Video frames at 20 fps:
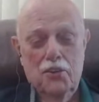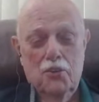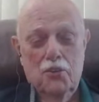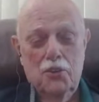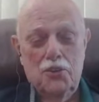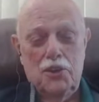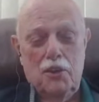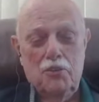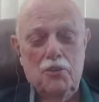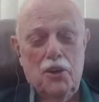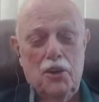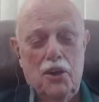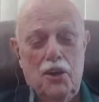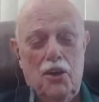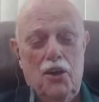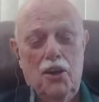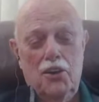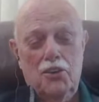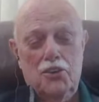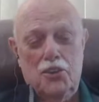which I'm going to
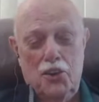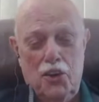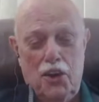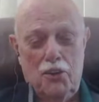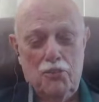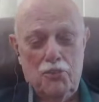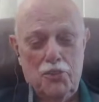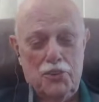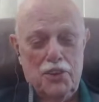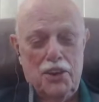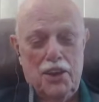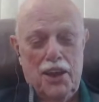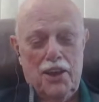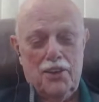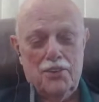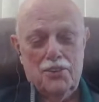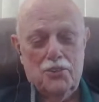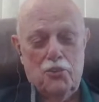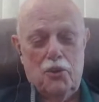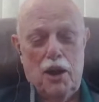auction off at the
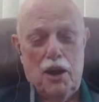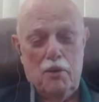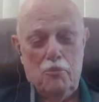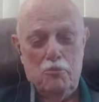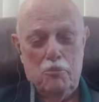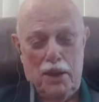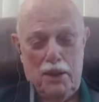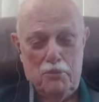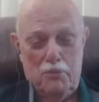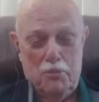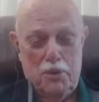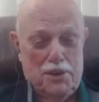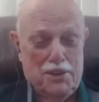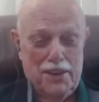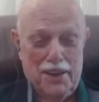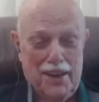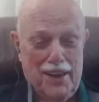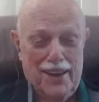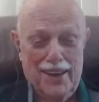next swap meet. But